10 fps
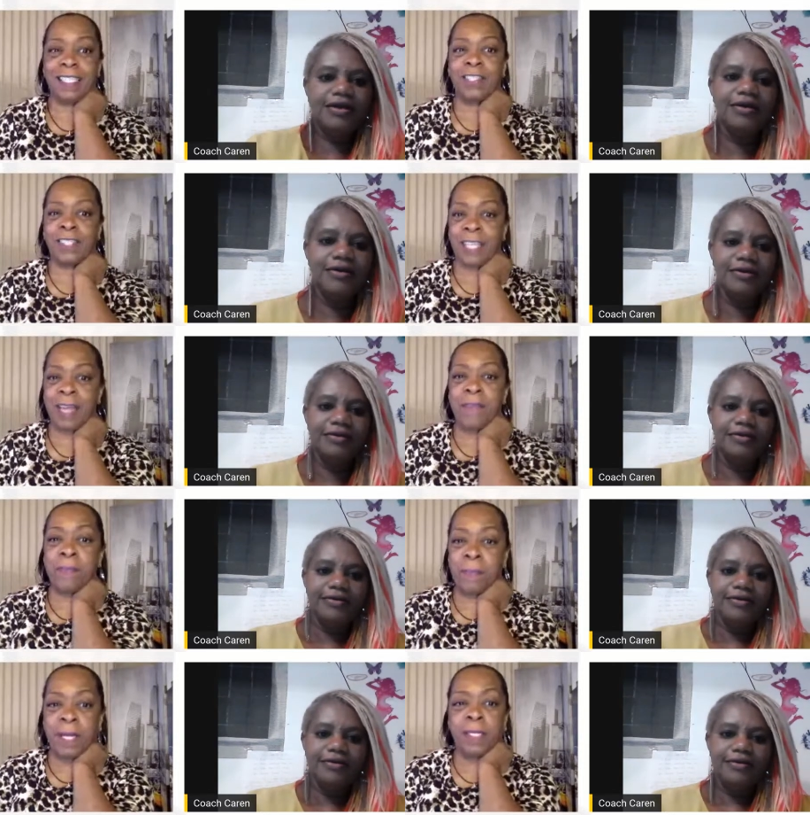Speaker 1: they're saving
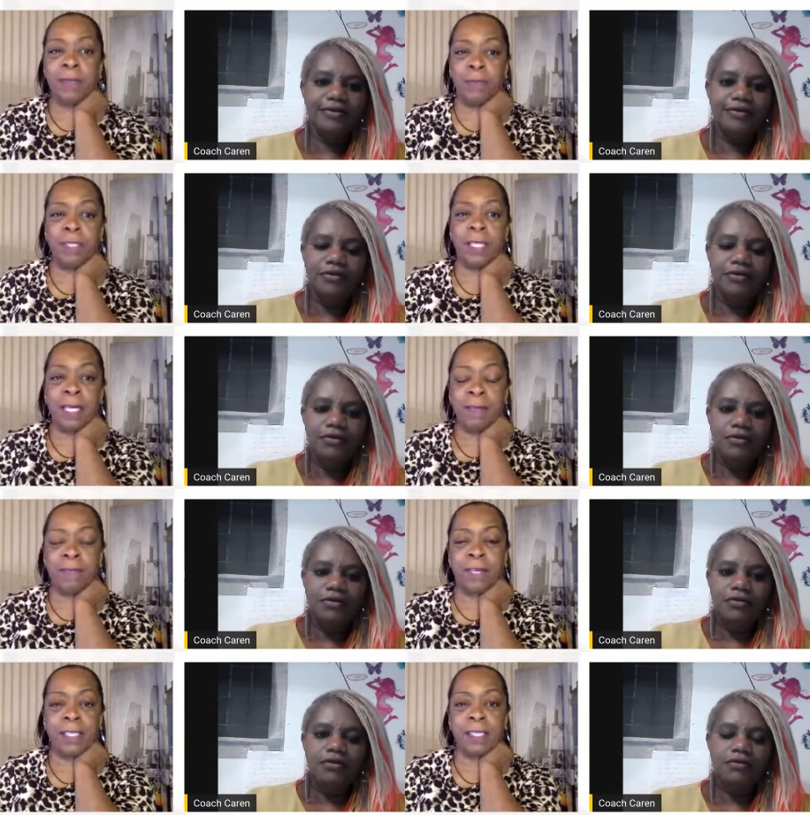money when they
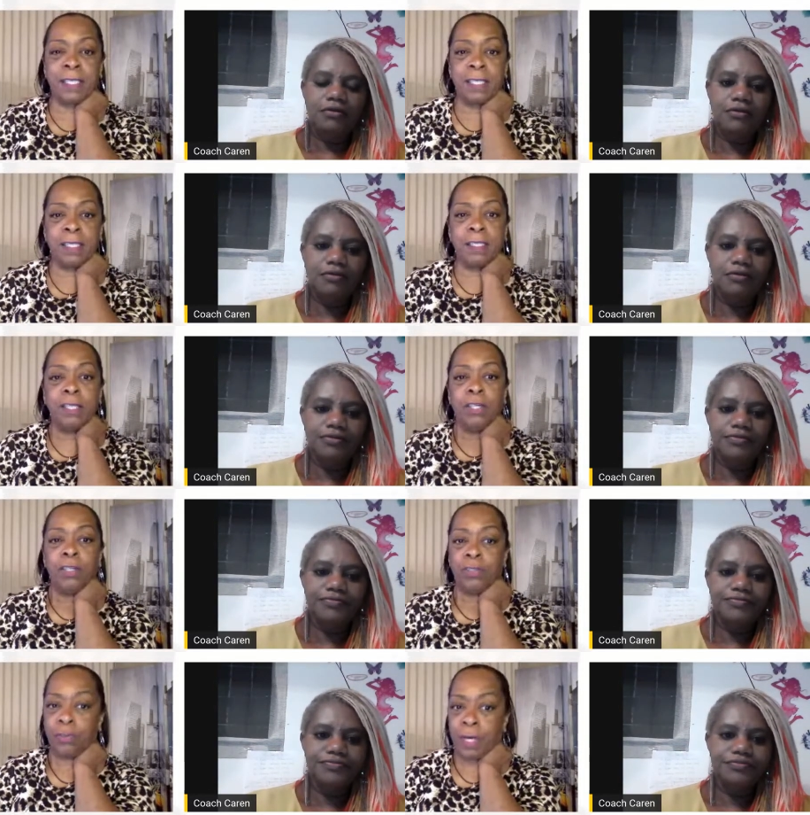invest in
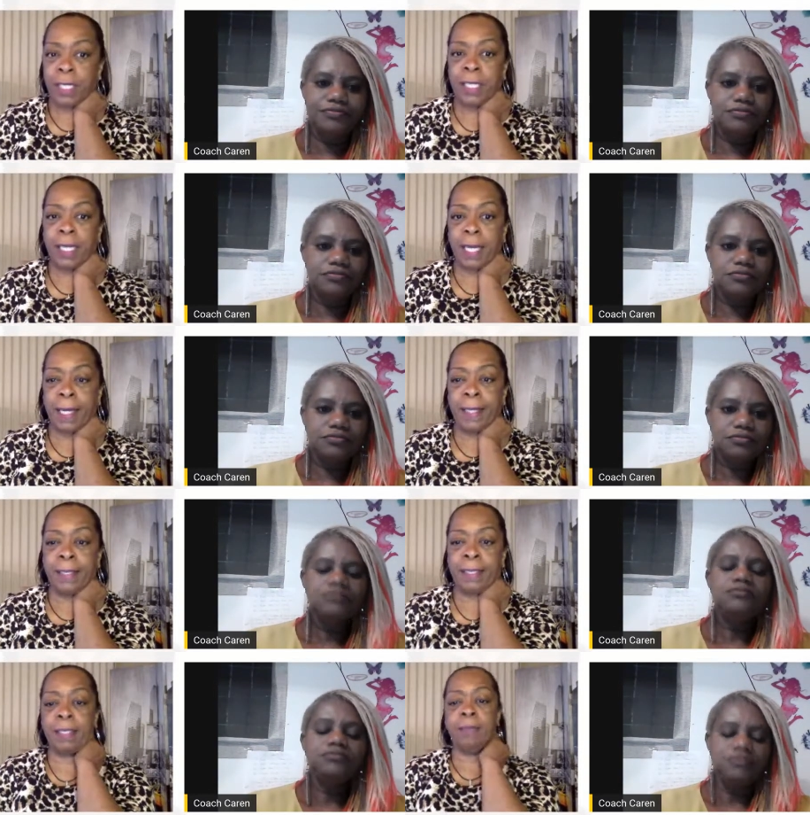training and
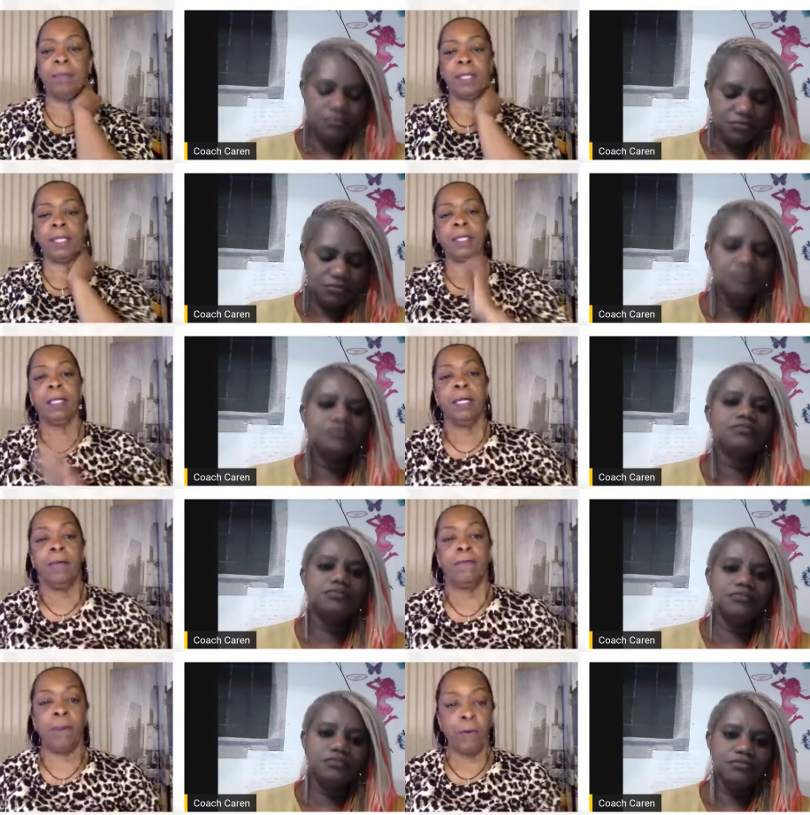in being
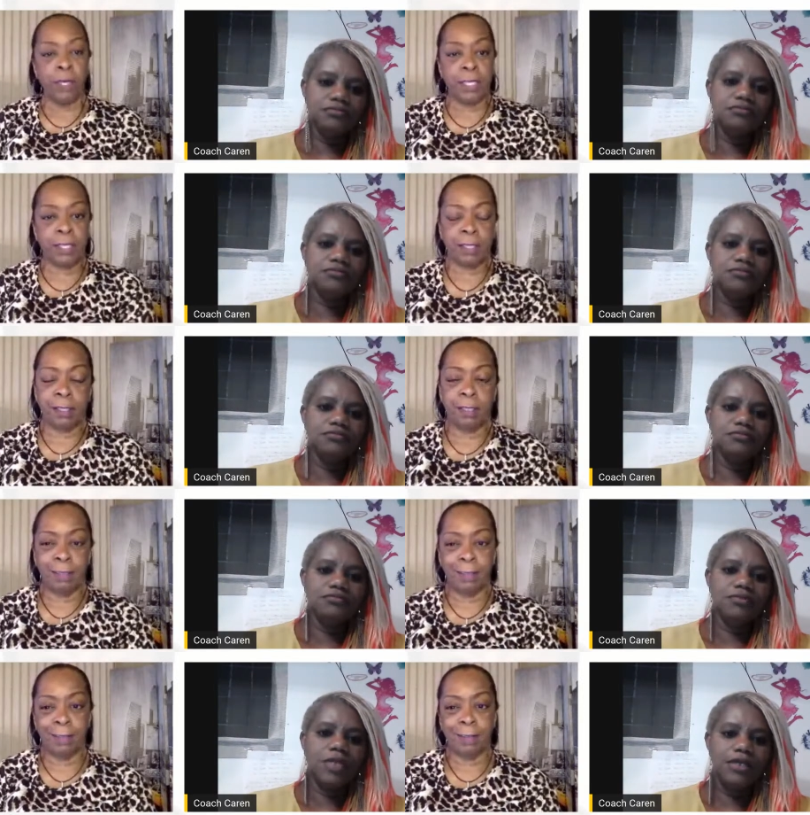focused.
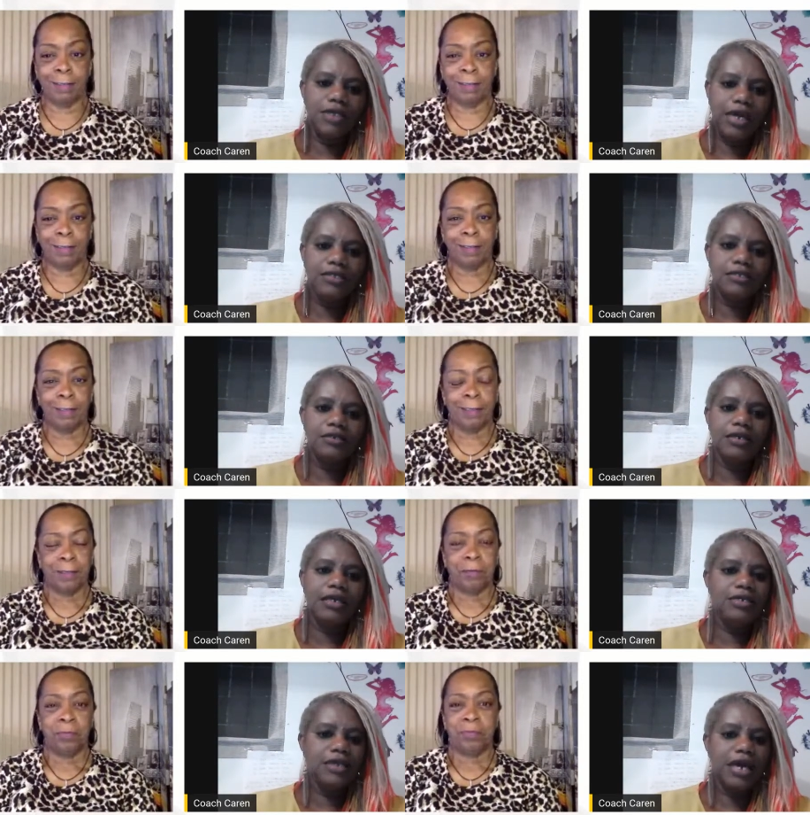
Speaker 2: Yes.
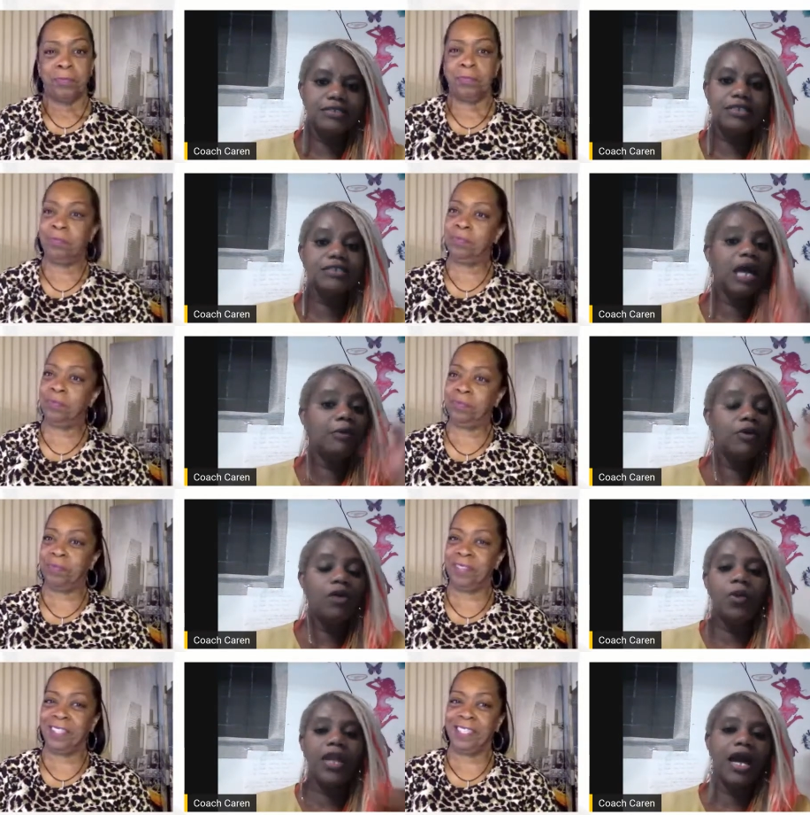Yes. This time around, when
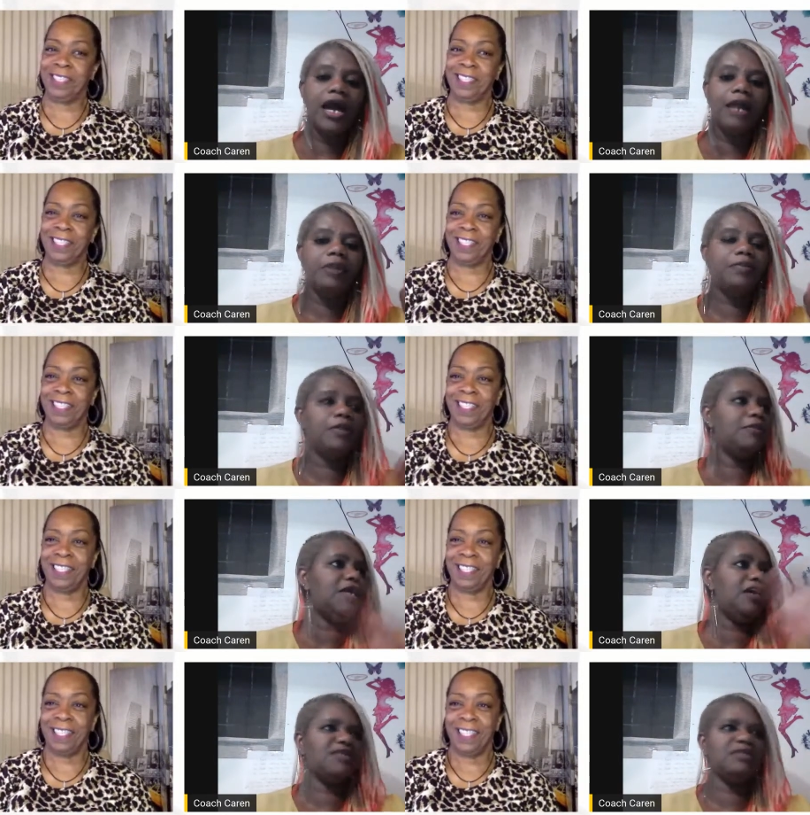I hire people, oh my
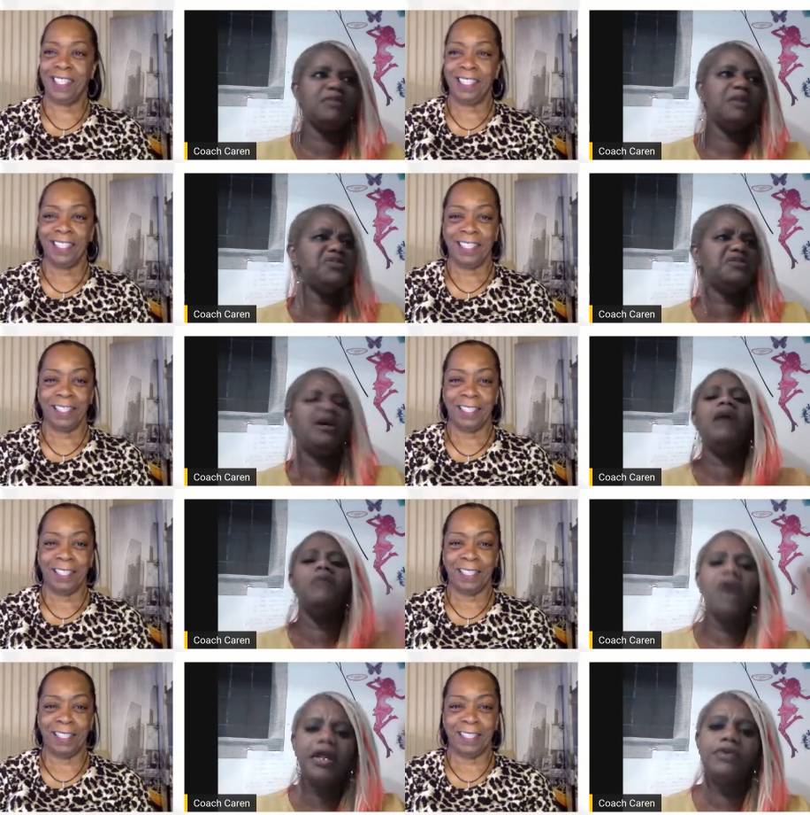God, I I want
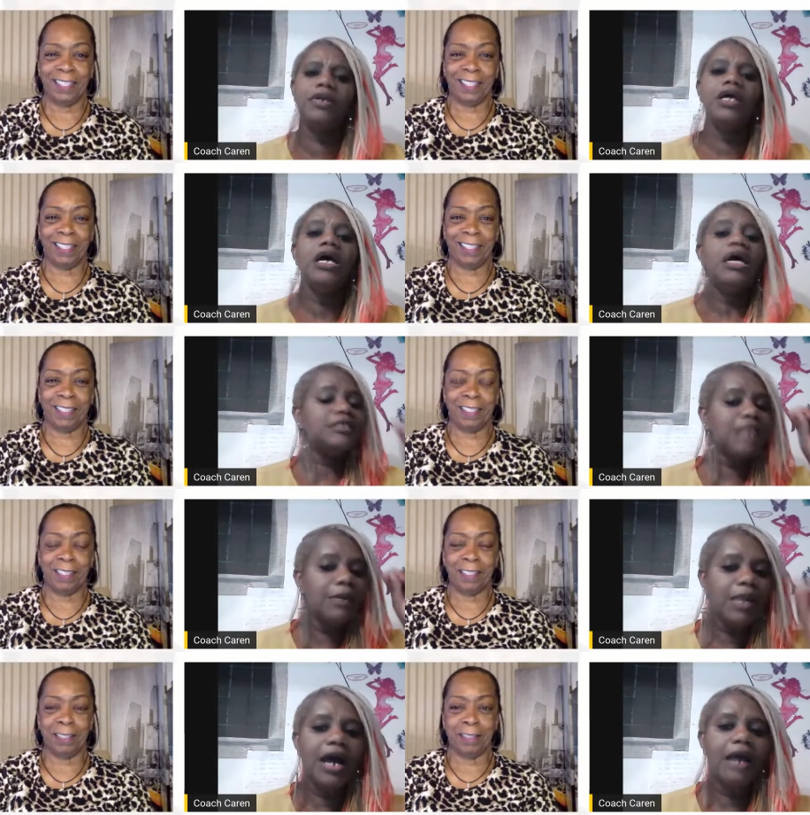to do it. This time when I
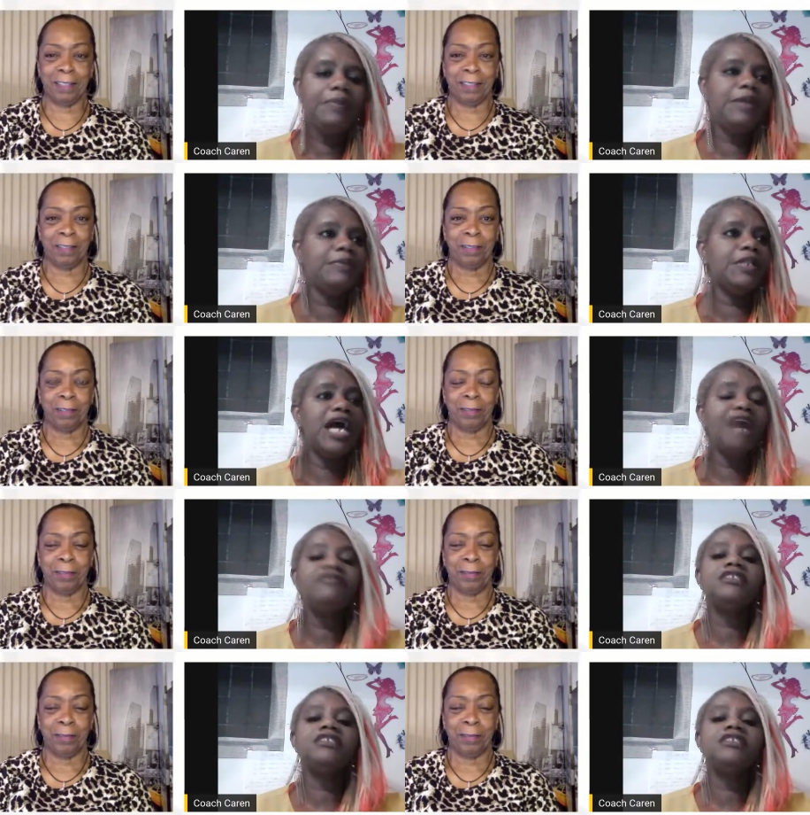hire people, they have to